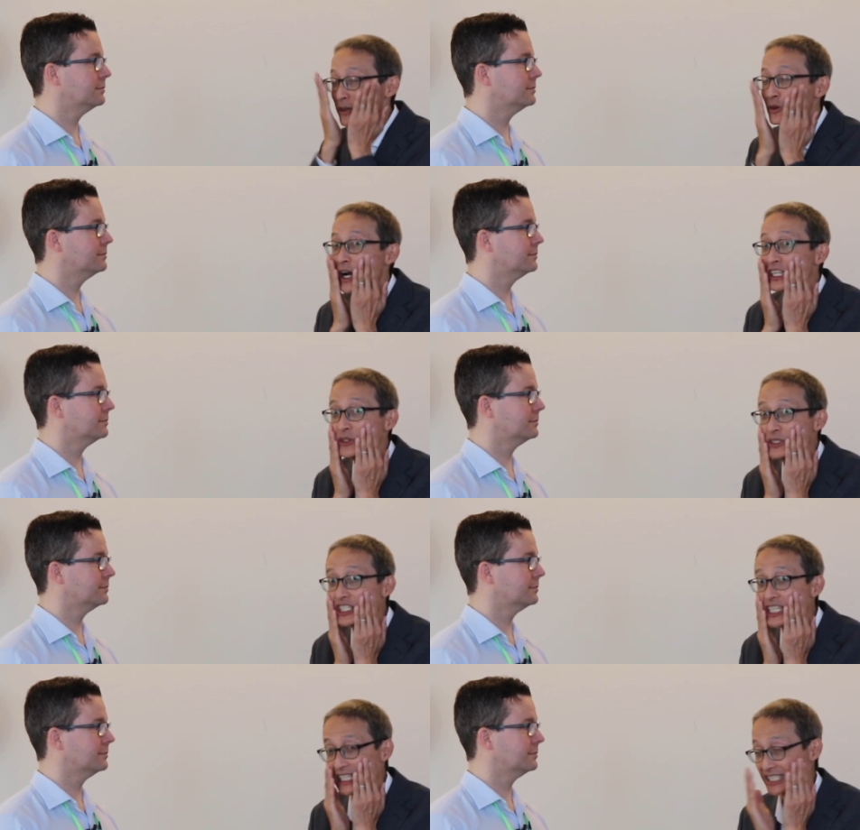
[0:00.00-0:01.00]
Speaker 1: across your
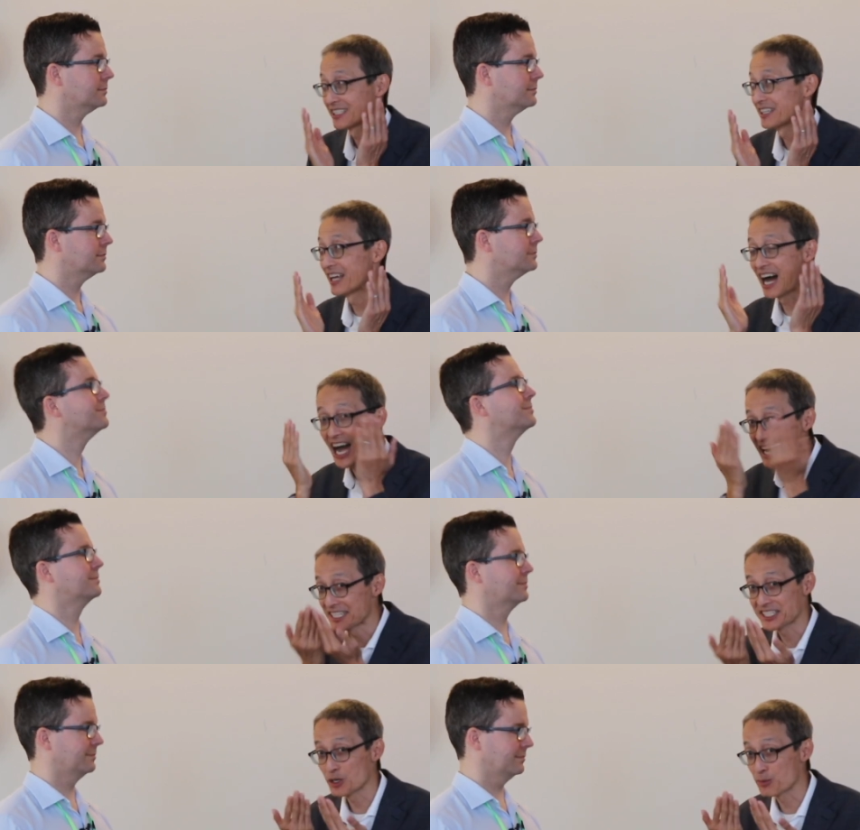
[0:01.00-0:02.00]
cheeks the eye
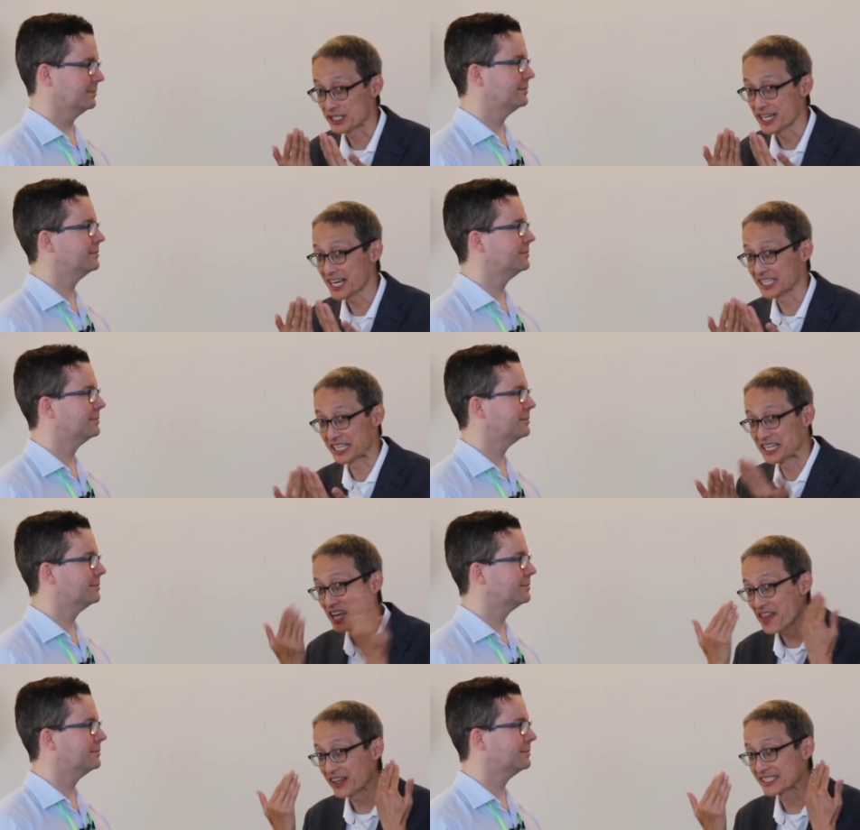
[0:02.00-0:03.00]
is still protected and
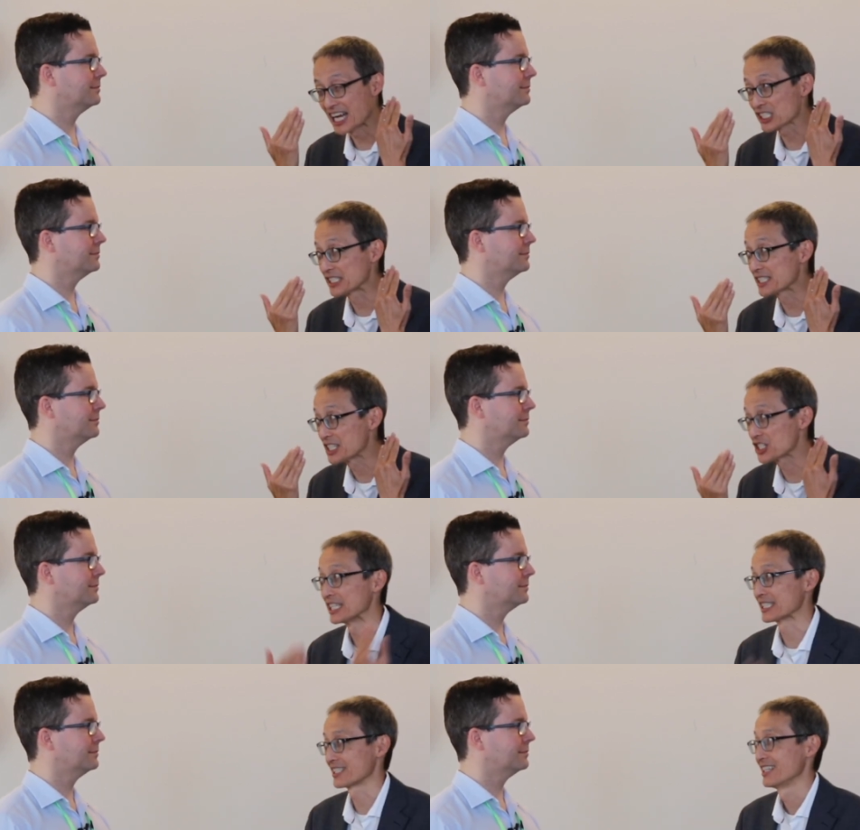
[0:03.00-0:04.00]
nothing's actually touching
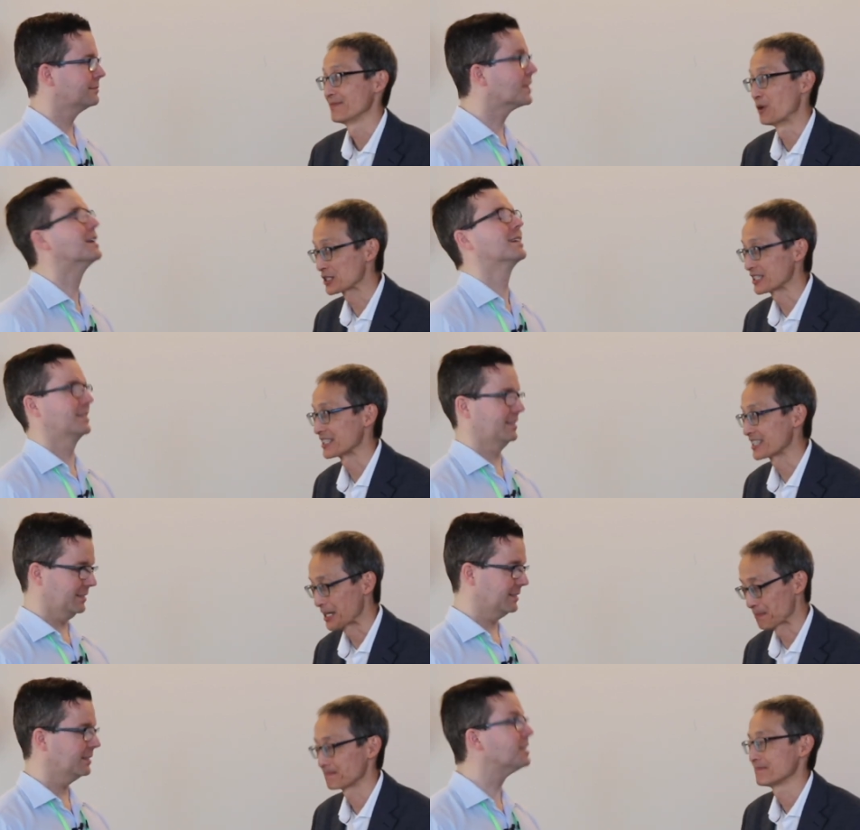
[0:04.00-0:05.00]
it most of the
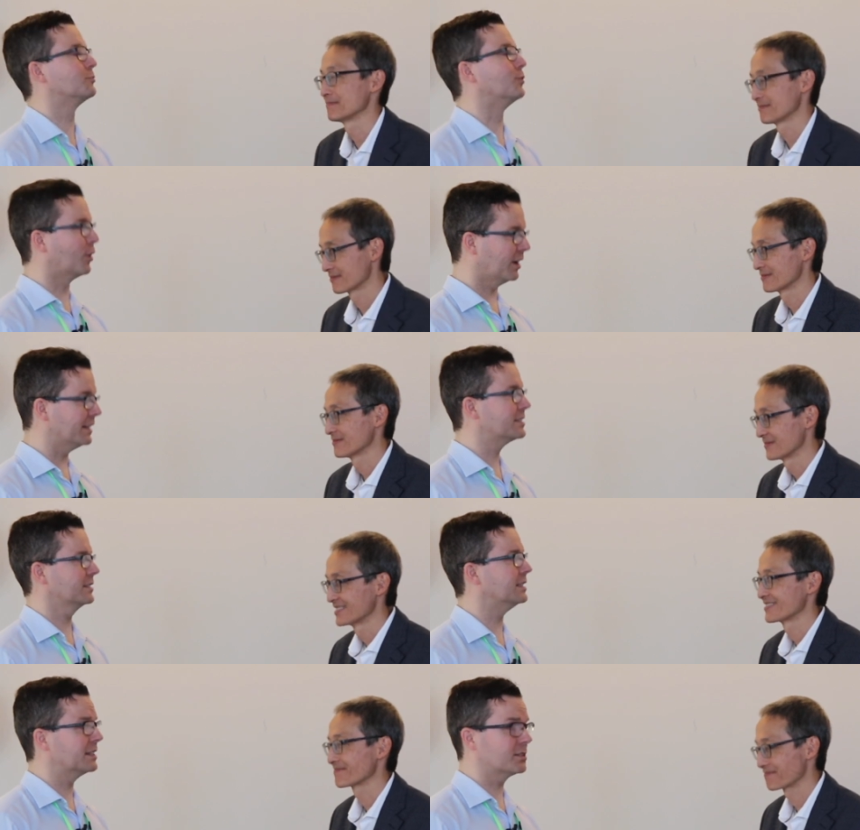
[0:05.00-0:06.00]
time.
Speaker 2: Right,
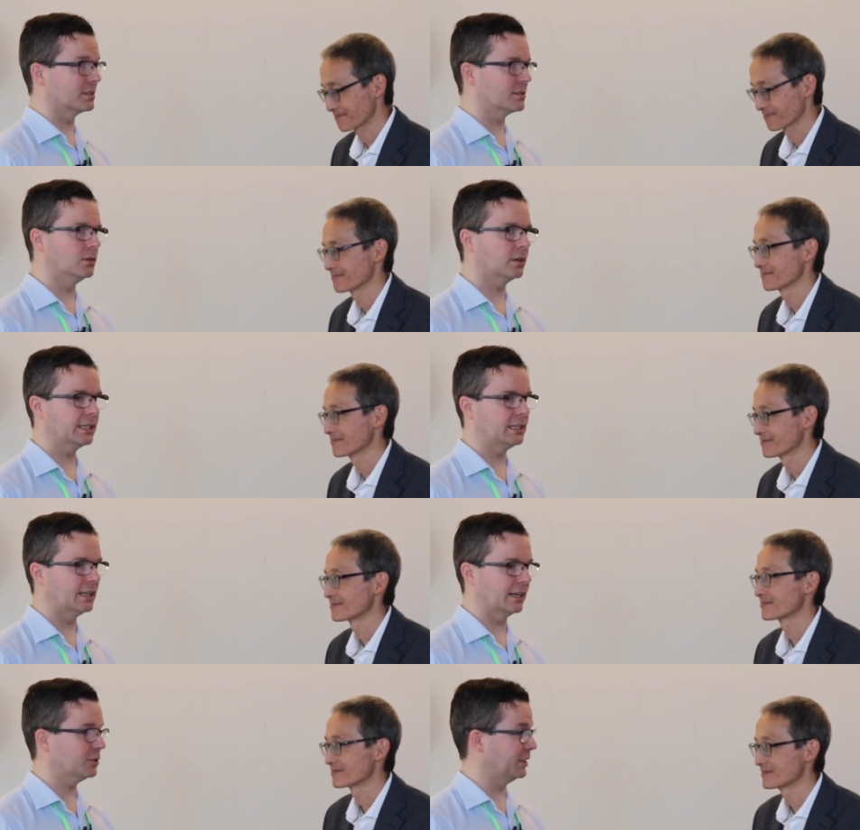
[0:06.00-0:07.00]
yeah, so it's not getting
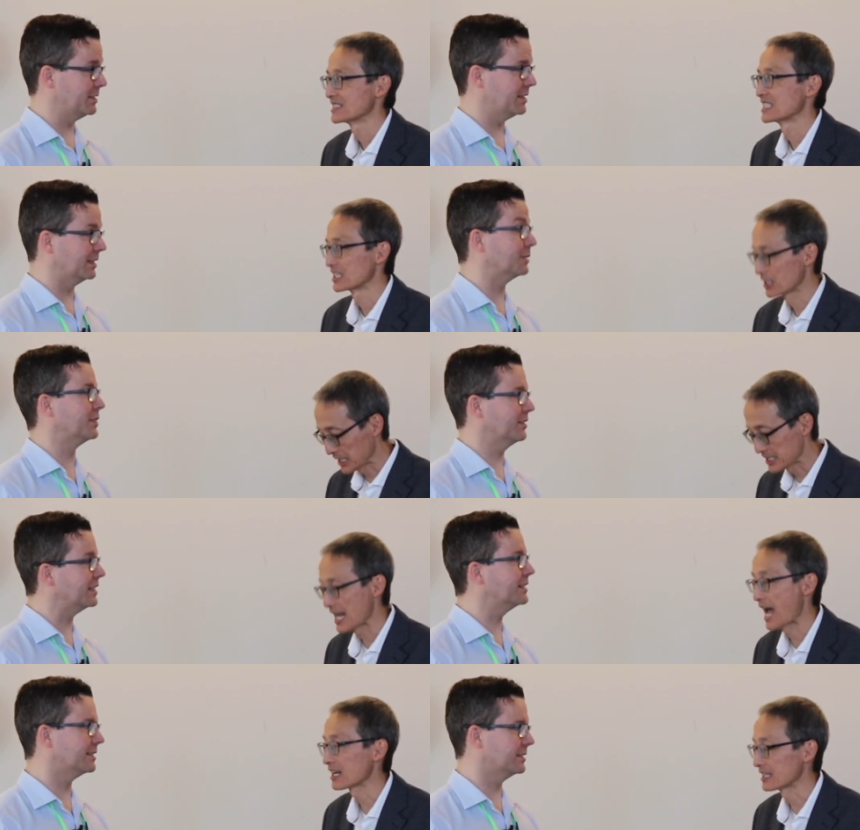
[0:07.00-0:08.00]
that cleansing that
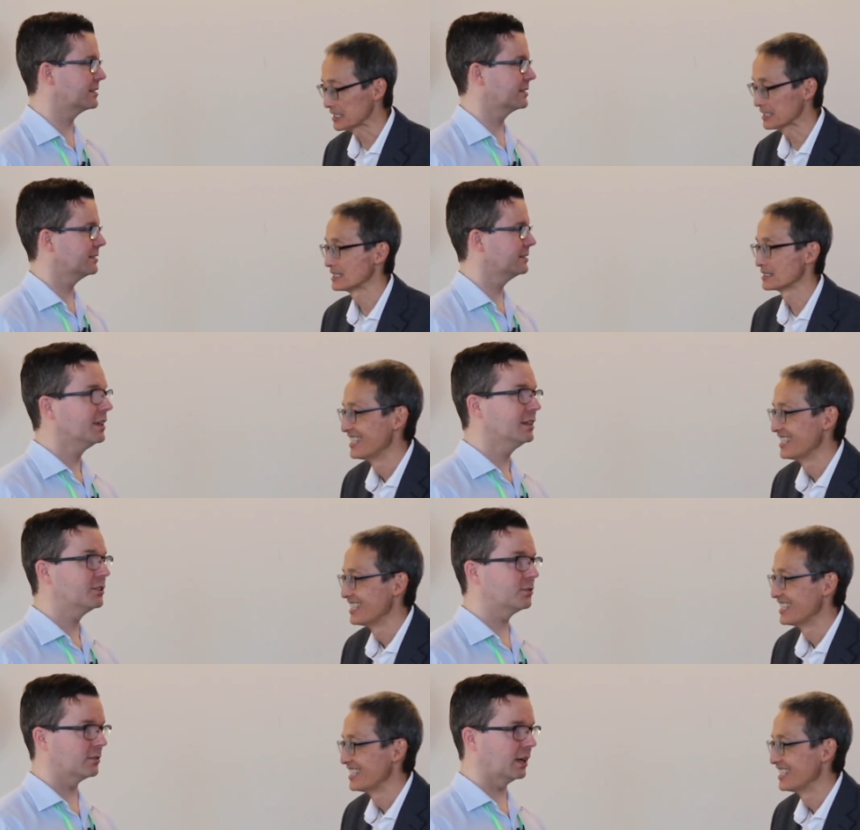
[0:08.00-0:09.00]
exactly. we think it is.
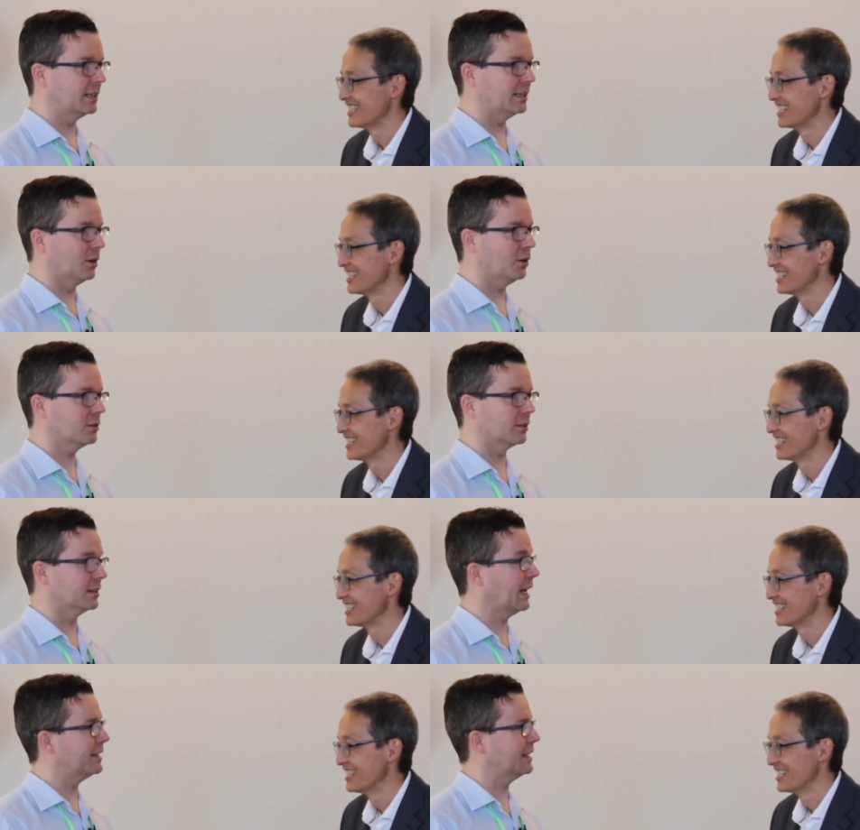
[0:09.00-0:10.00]
Creating okra,
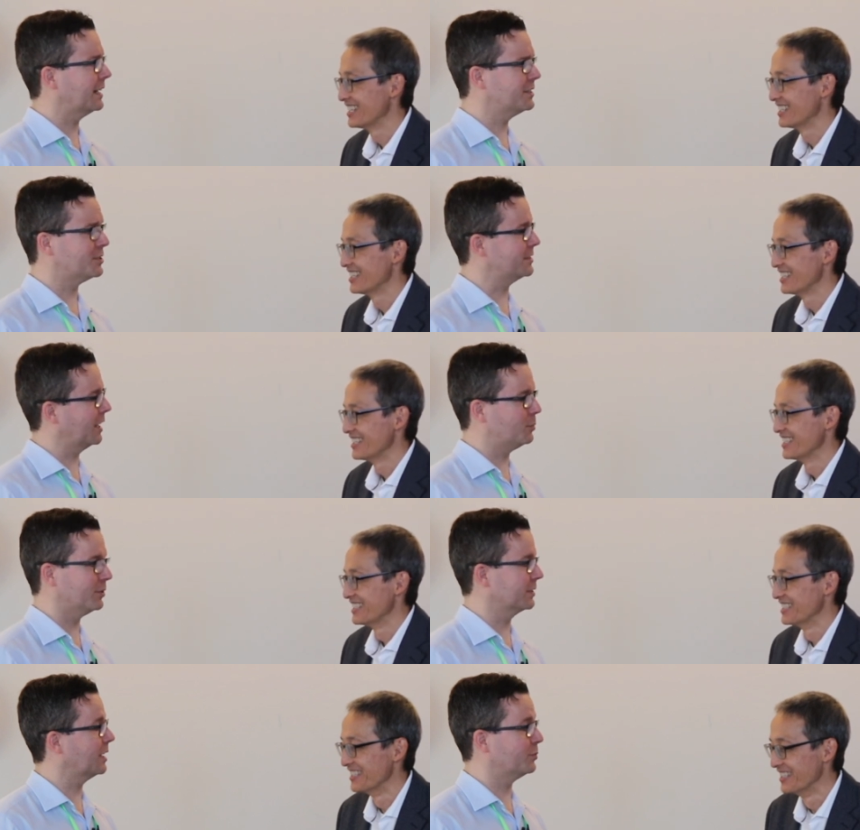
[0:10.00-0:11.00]
how, how did you
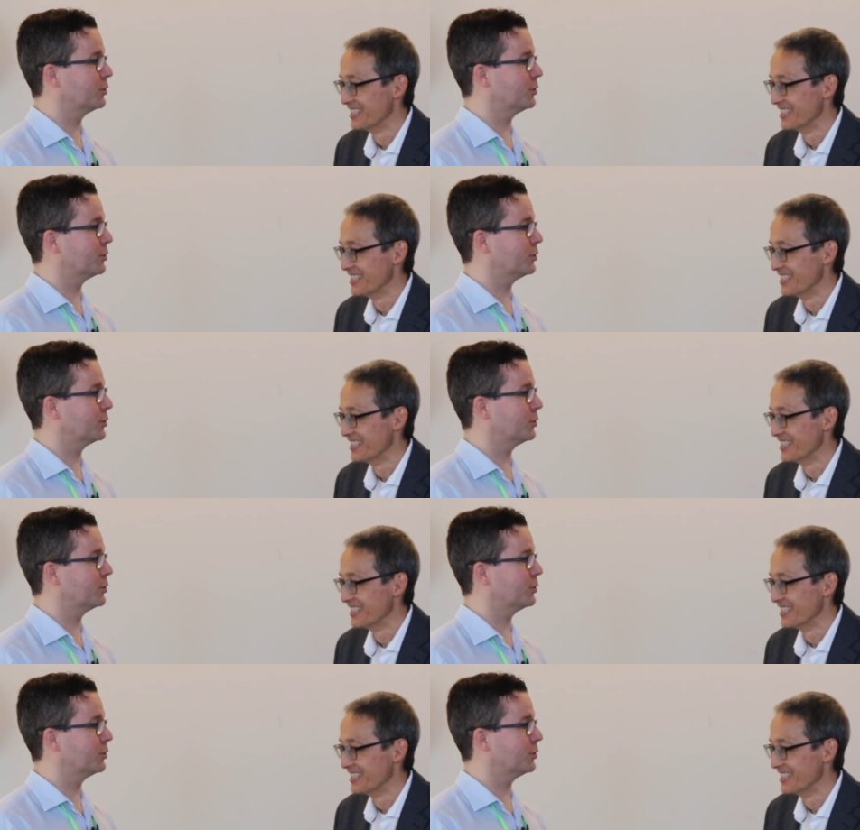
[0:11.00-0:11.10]
come, come